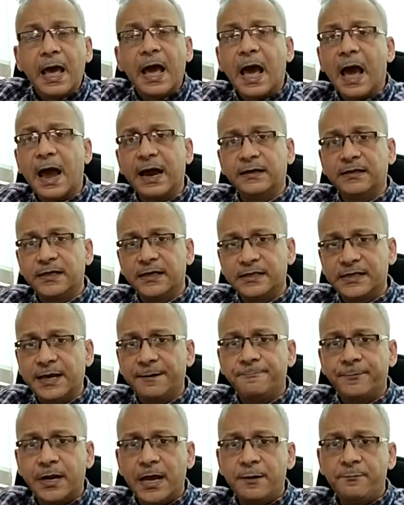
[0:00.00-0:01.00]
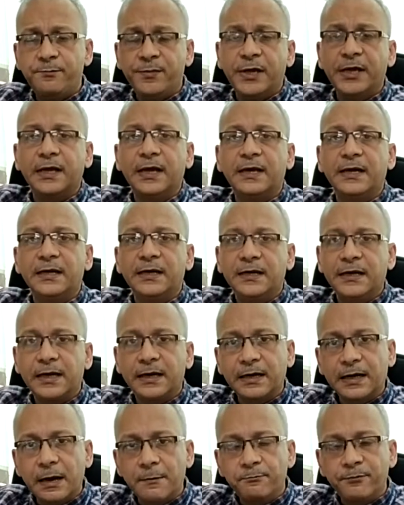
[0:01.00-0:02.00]
At the same time, being an
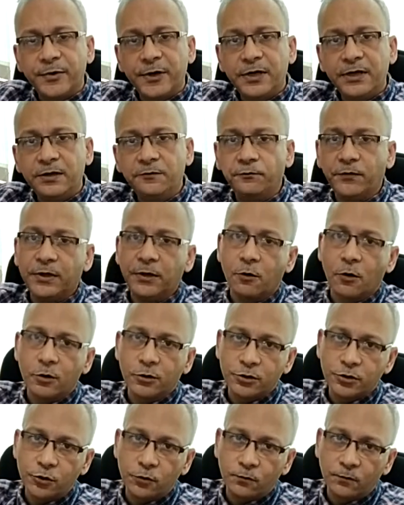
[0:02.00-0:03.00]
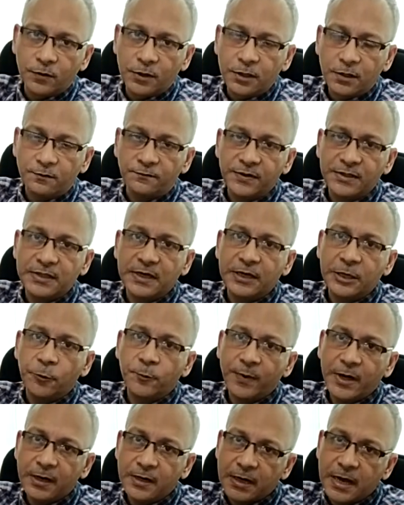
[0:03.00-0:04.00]
Indian company, we also work with a
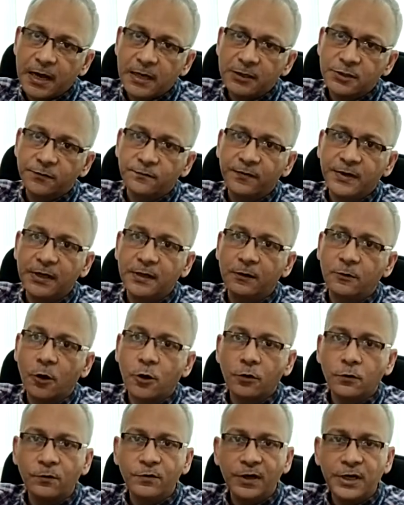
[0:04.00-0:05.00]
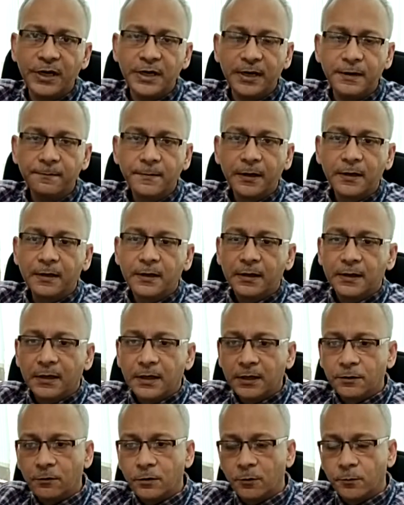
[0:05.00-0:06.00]
human touch. We not only
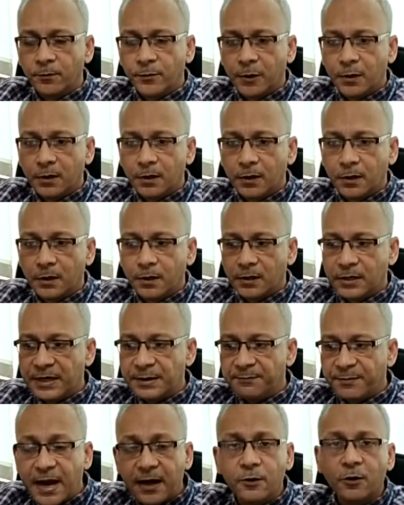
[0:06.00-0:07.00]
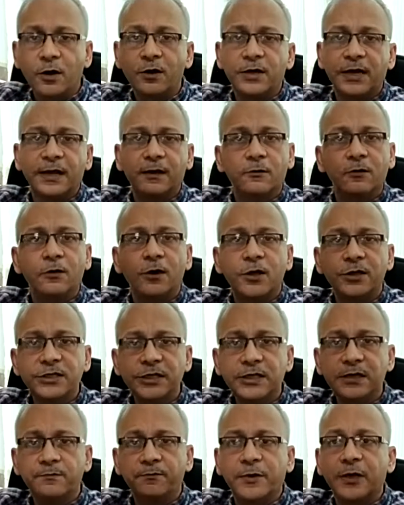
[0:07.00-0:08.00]
depend on
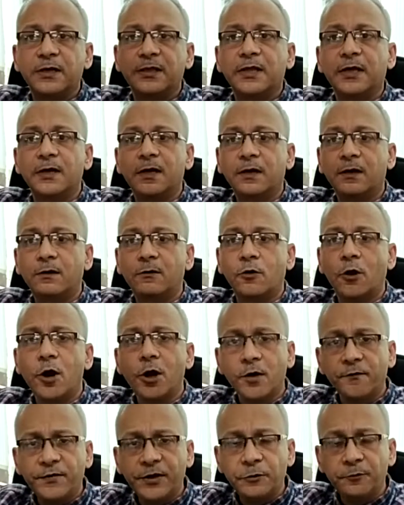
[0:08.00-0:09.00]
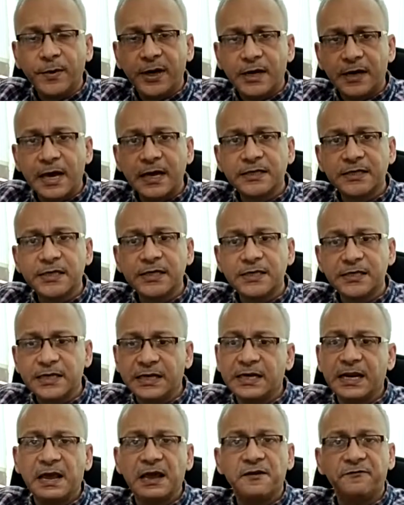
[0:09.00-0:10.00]
technology, but there are a lot of human touches
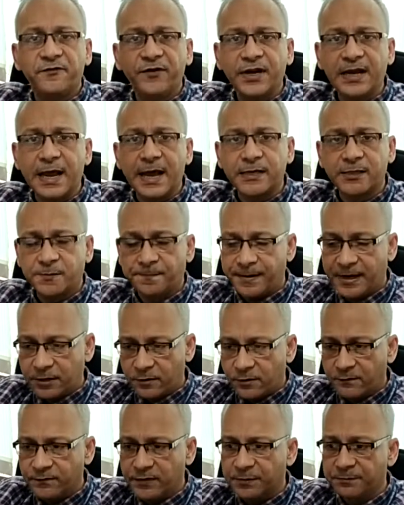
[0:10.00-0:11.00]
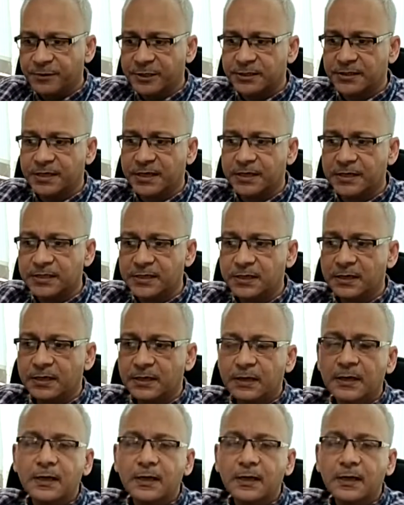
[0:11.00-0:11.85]
in every aspect of the business.